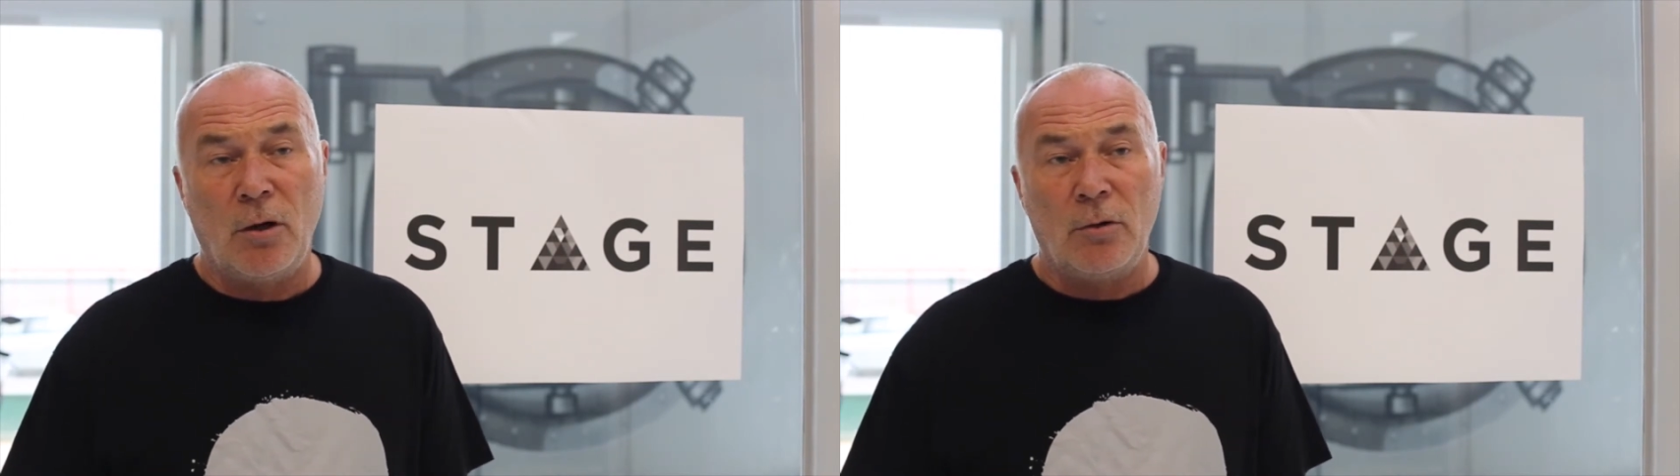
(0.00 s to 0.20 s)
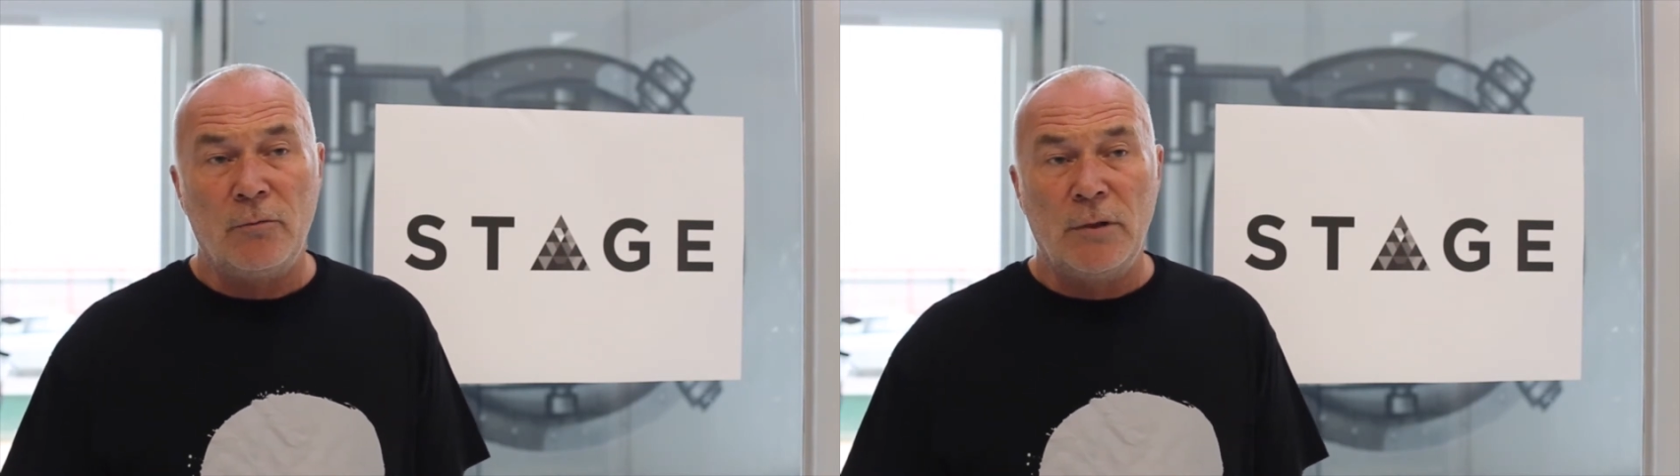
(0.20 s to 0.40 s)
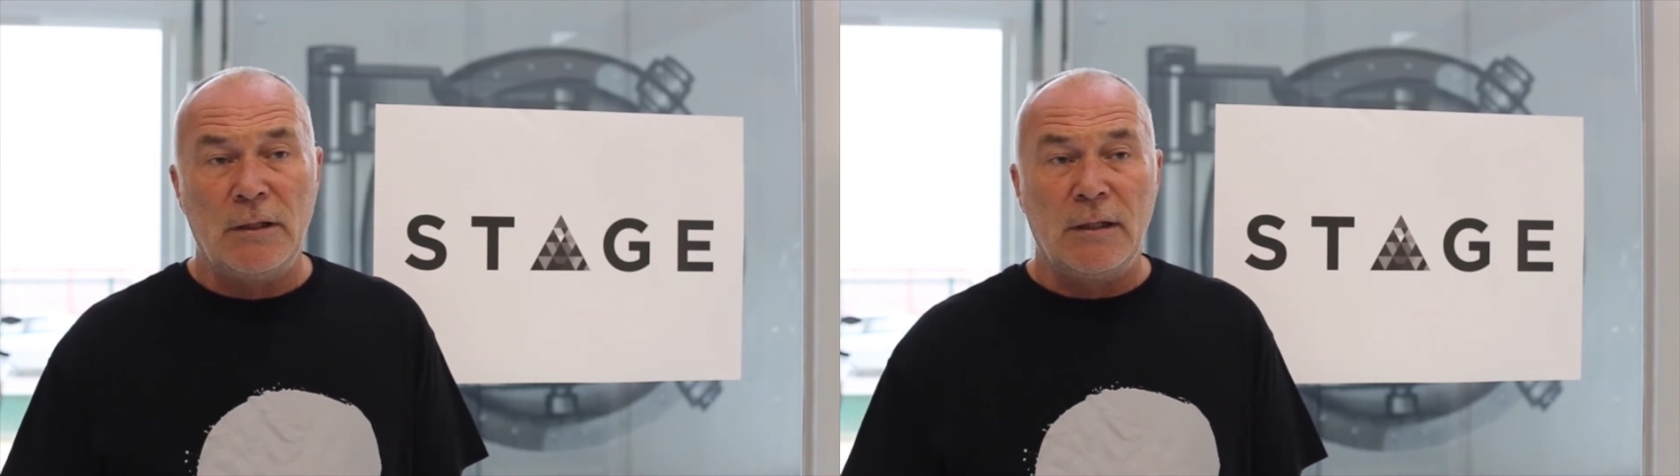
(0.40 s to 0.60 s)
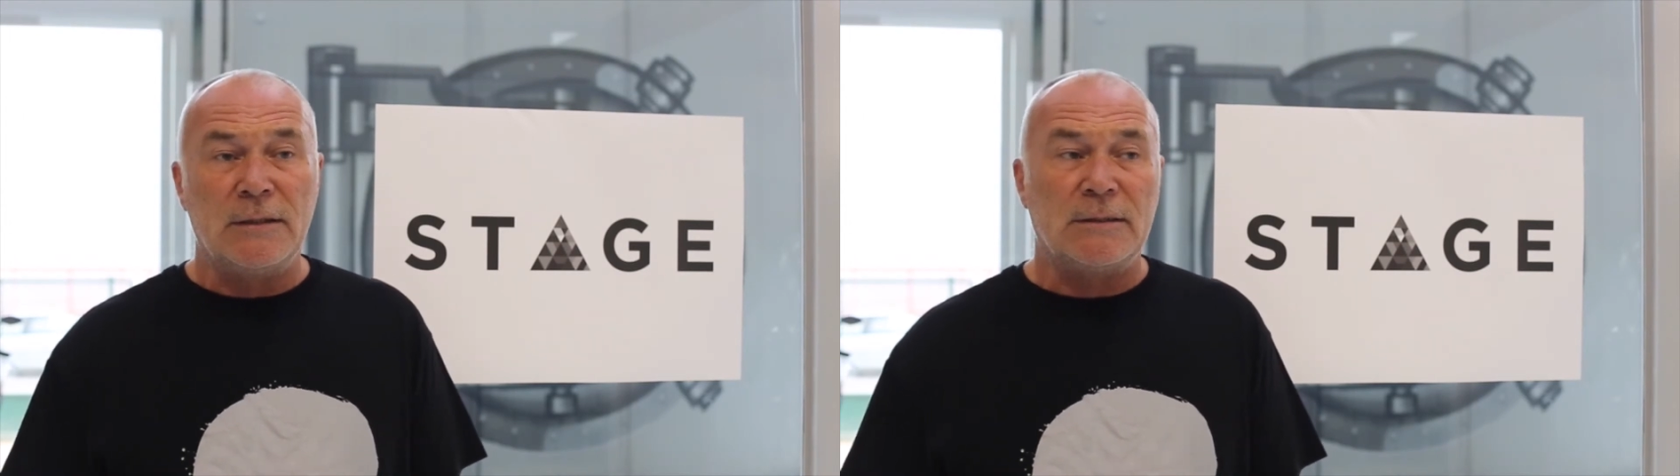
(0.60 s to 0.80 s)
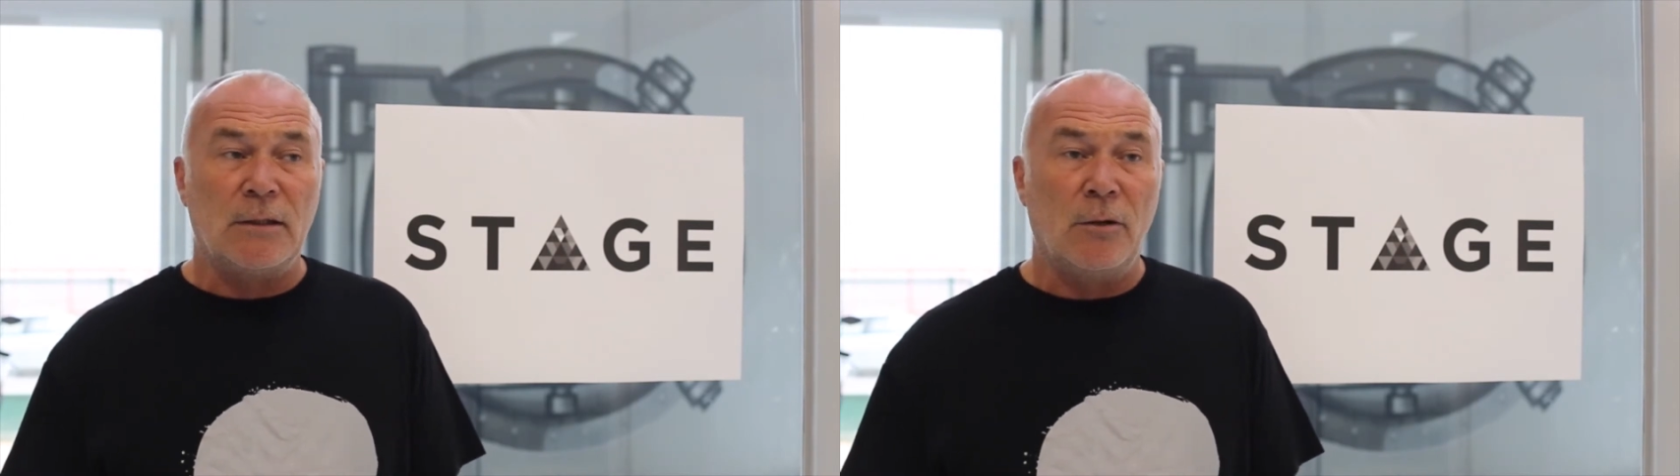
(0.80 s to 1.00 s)
can't really
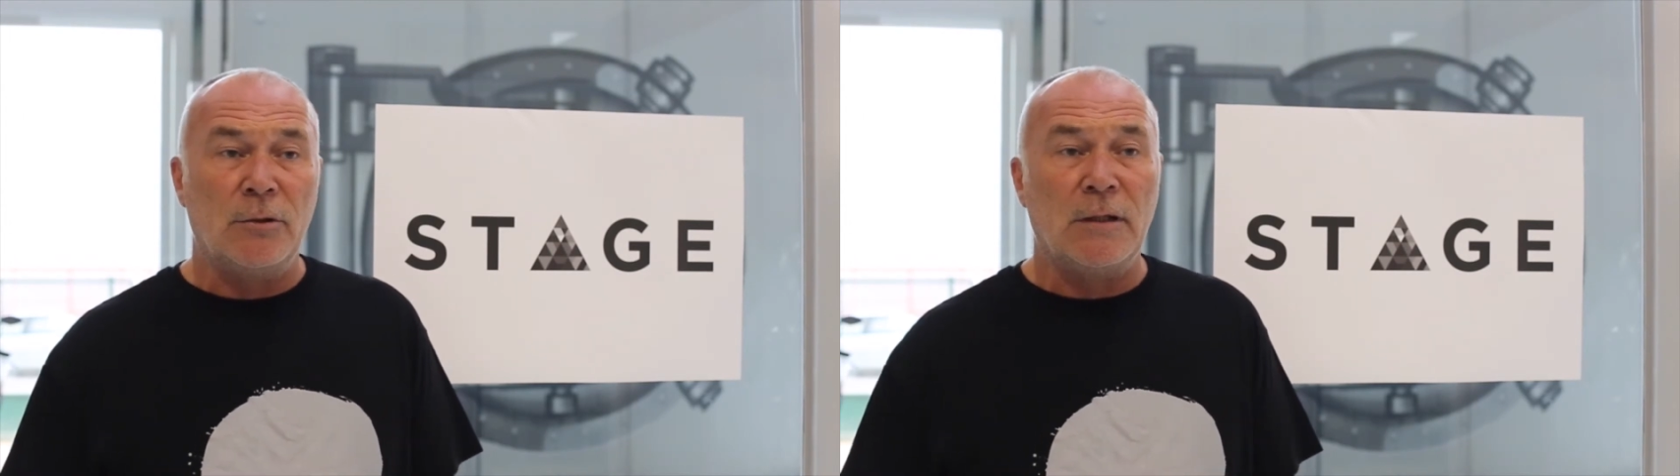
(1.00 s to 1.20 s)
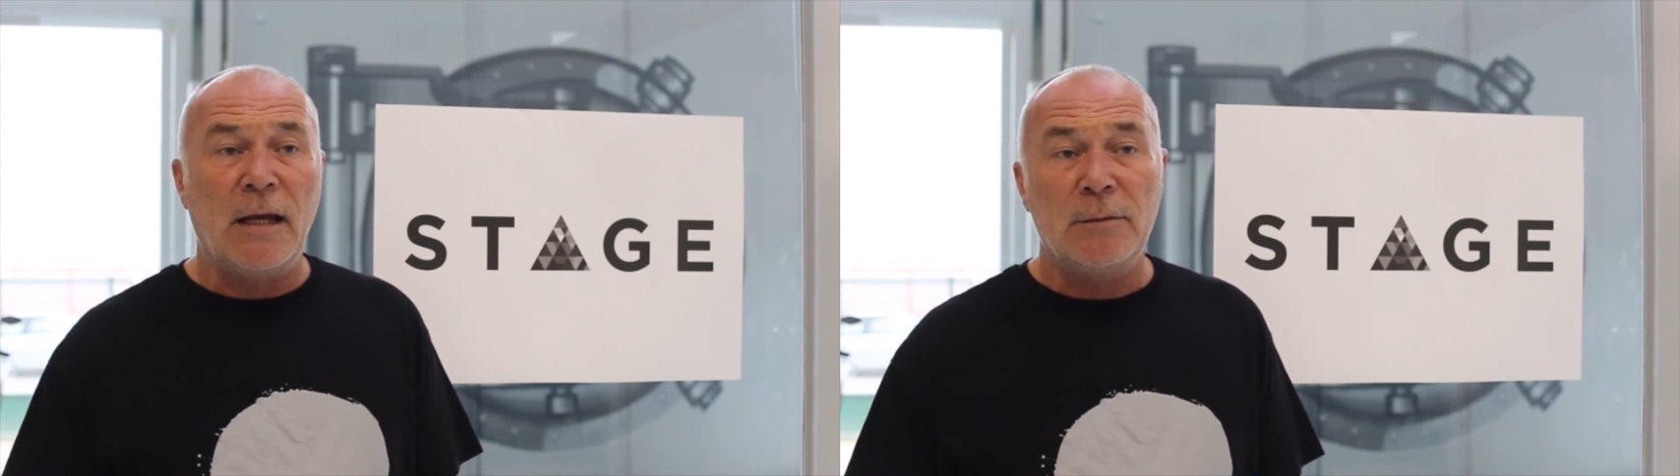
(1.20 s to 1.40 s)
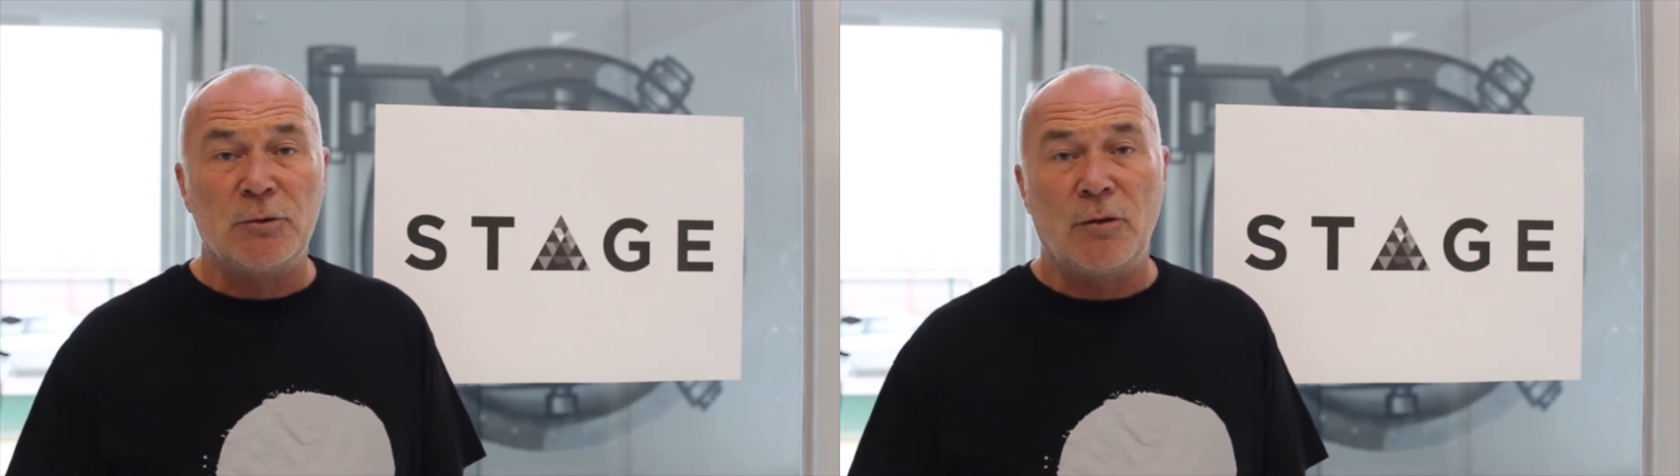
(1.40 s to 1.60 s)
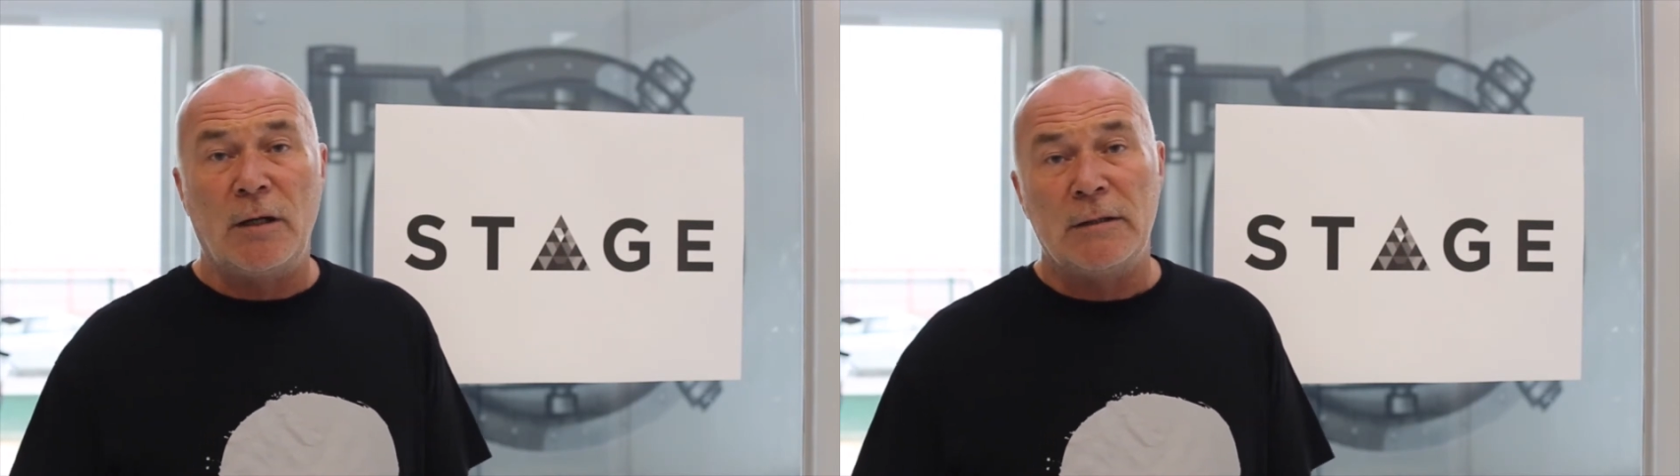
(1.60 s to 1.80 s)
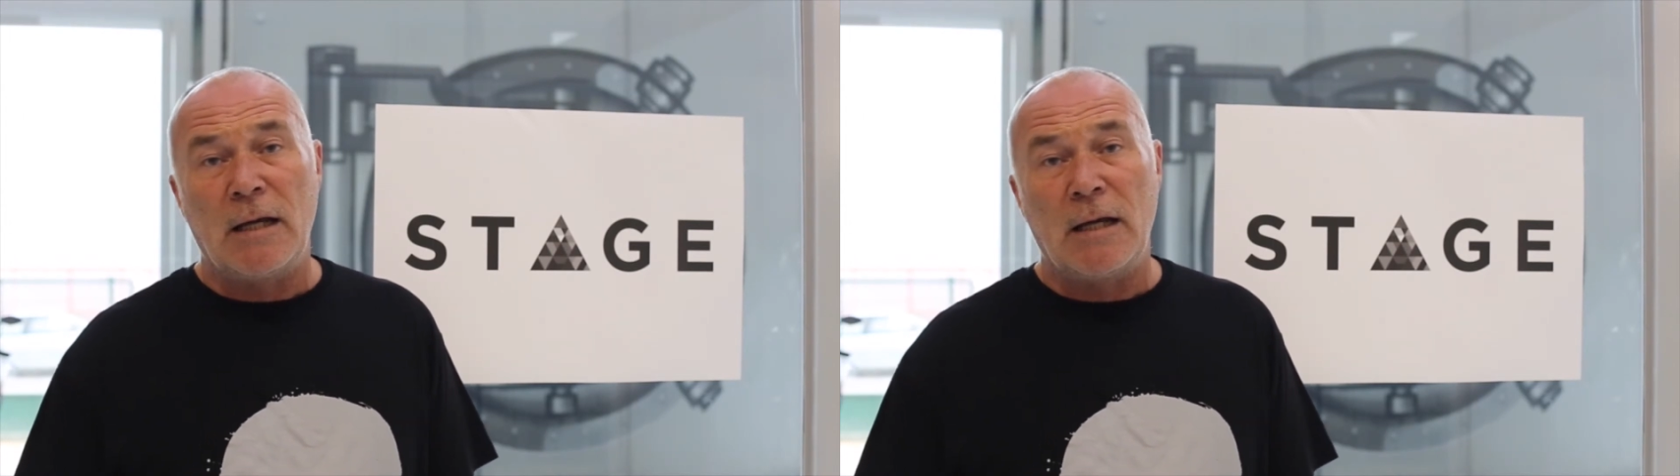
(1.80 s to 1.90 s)
list a load of names right